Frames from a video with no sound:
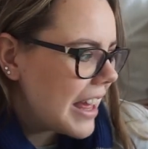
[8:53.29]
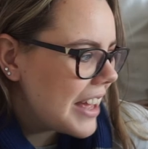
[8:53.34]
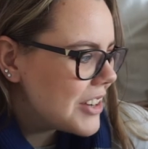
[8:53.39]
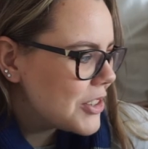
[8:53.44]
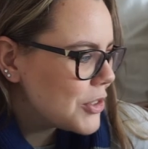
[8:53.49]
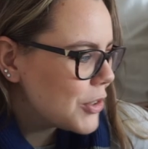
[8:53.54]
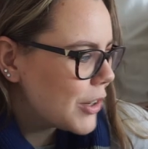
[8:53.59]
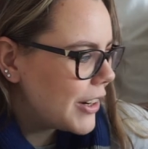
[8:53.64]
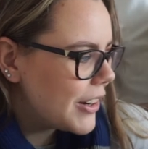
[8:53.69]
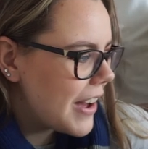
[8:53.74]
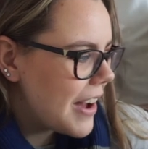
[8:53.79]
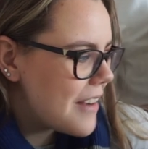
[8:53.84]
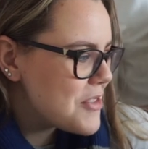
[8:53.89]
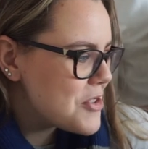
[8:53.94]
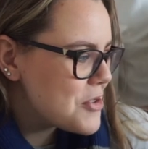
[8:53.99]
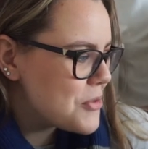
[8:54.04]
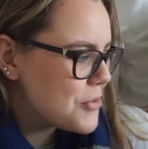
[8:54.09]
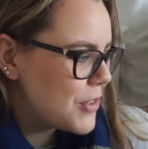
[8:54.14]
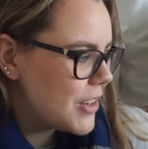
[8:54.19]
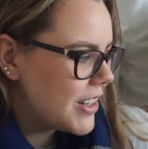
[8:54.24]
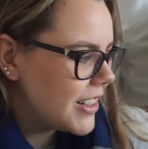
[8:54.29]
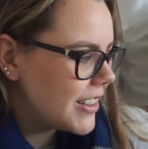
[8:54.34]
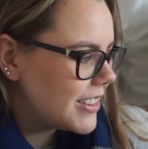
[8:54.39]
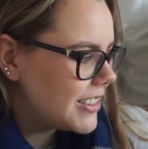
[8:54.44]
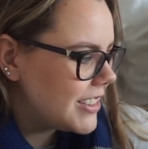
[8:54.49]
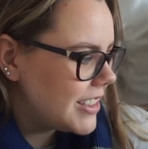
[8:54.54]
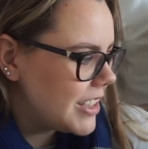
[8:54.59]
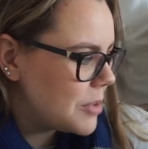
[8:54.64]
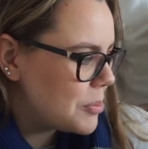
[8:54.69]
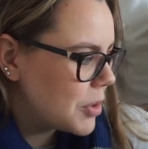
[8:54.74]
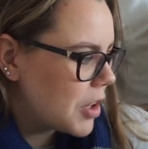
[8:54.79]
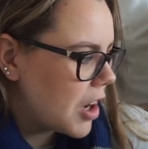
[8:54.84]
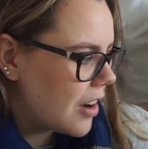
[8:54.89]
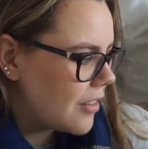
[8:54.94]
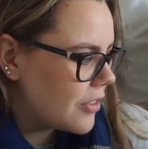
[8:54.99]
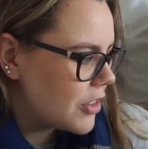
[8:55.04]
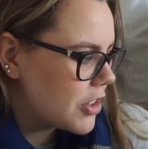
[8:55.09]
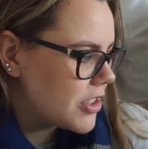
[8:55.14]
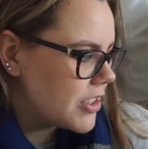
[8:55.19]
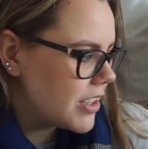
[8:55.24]
Try to have a real deep
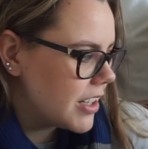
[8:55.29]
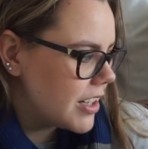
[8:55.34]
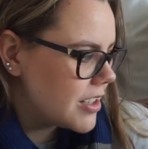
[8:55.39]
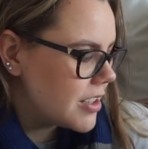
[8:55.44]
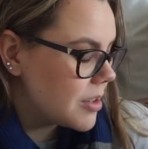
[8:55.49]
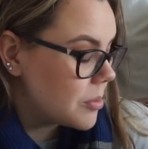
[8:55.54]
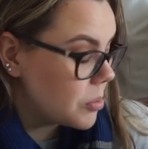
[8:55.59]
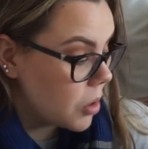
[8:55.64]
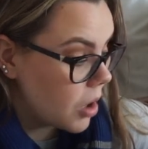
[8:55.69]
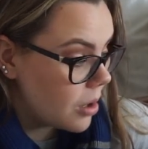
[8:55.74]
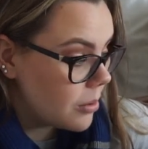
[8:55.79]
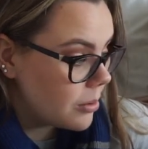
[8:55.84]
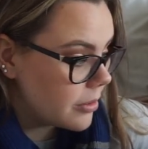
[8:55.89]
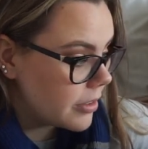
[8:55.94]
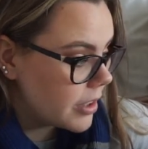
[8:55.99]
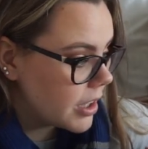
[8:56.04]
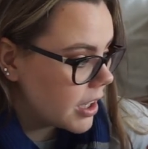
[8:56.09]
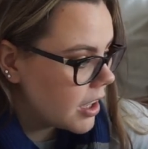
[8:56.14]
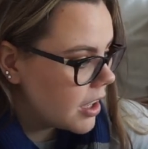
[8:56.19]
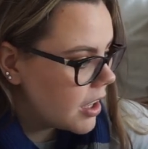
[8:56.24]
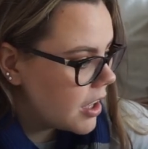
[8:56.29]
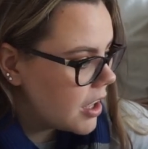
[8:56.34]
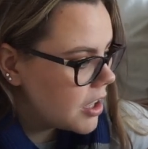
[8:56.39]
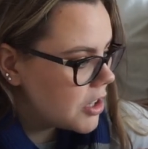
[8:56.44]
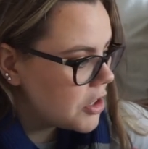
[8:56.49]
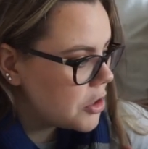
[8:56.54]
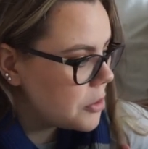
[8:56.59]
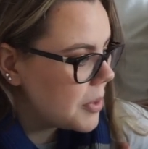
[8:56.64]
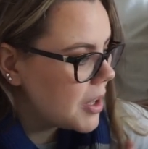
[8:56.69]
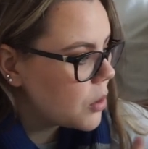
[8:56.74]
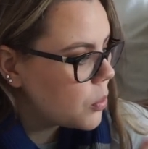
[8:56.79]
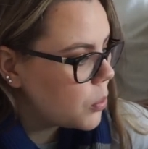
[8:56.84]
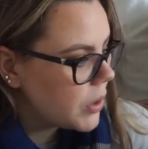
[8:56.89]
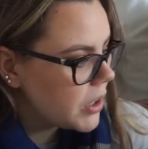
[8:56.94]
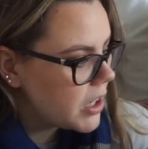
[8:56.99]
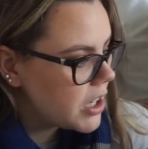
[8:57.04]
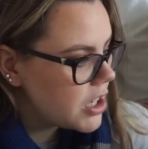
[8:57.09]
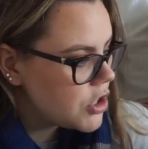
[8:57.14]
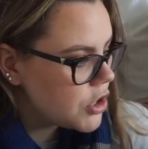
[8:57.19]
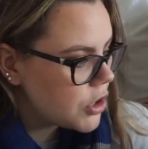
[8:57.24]
conversation, probably. You make
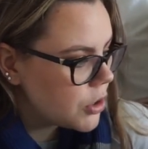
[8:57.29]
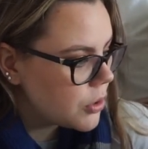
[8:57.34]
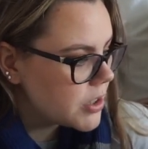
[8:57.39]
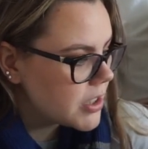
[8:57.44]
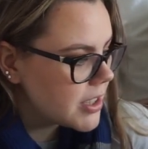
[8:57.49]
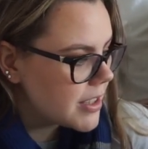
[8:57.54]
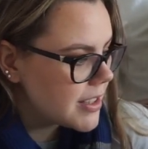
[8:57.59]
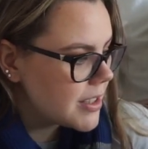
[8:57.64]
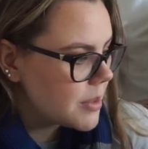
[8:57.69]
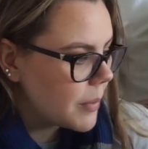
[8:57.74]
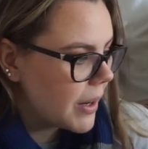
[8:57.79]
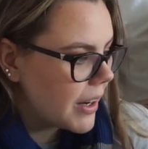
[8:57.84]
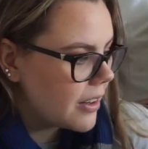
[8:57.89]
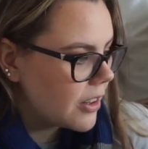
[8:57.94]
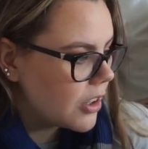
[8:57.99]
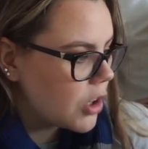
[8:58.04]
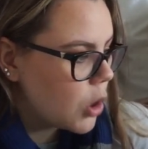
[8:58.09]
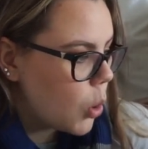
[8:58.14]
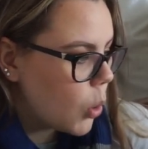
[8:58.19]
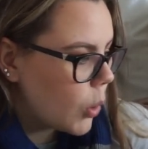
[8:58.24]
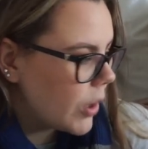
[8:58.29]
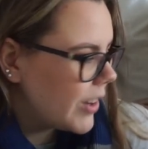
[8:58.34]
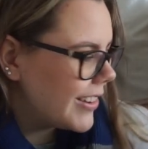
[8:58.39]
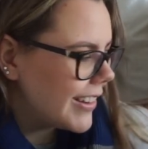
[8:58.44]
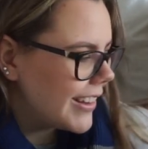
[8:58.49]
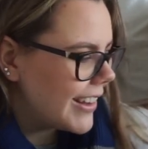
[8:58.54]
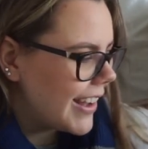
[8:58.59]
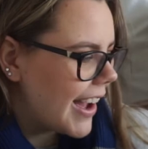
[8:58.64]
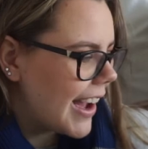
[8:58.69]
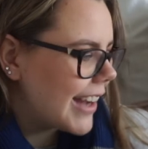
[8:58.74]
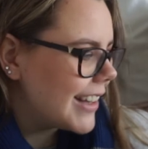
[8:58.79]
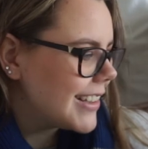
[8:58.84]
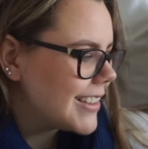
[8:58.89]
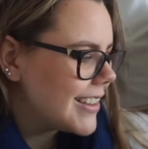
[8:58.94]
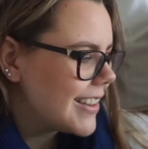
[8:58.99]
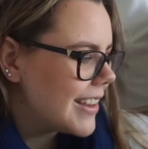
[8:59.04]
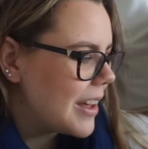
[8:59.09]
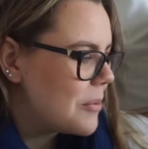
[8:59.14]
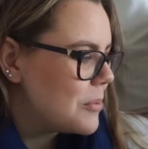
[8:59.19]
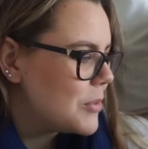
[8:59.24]
witty jokes and smile coyly at
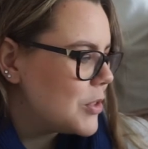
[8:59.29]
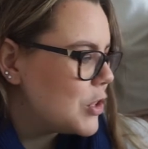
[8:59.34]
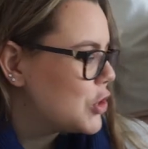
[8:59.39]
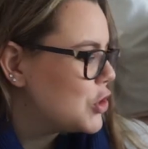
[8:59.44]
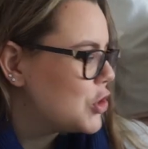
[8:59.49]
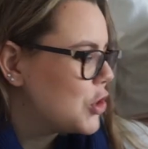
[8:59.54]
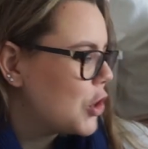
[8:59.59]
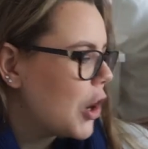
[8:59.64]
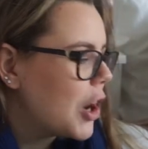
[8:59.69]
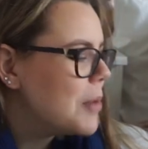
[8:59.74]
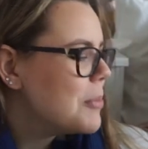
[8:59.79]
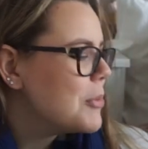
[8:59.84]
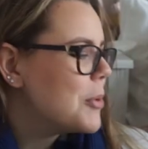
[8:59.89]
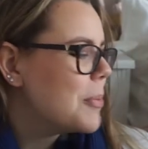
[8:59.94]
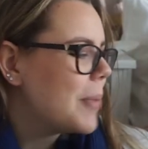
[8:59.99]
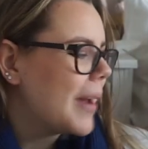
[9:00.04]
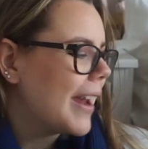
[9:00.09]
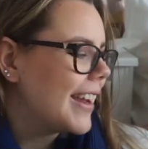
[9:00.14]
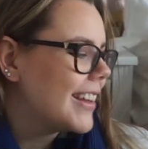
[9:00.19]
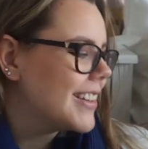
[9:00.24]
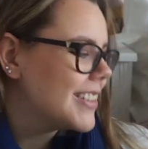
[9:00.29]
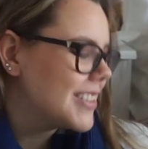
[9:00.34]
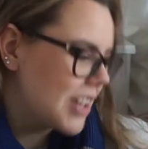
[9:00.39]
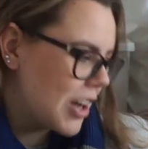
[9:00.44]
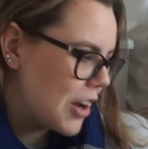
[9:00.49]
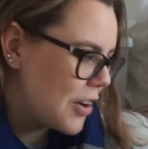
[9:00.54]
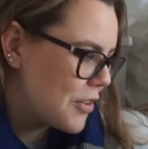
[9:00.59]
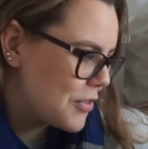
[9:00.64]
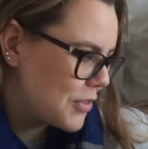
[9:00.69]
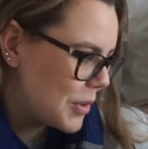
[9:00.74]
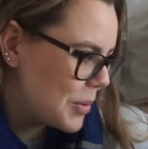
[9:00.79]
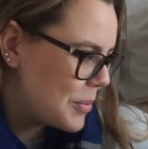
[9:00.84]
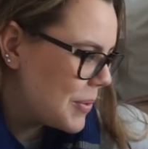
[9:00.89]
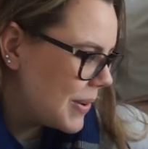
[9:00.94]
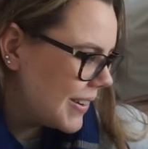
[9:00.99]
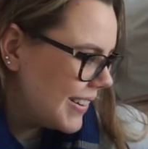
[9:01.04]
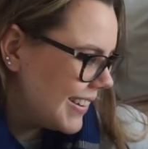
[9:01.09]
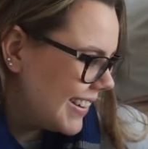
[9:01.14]
them to charm the pants off them.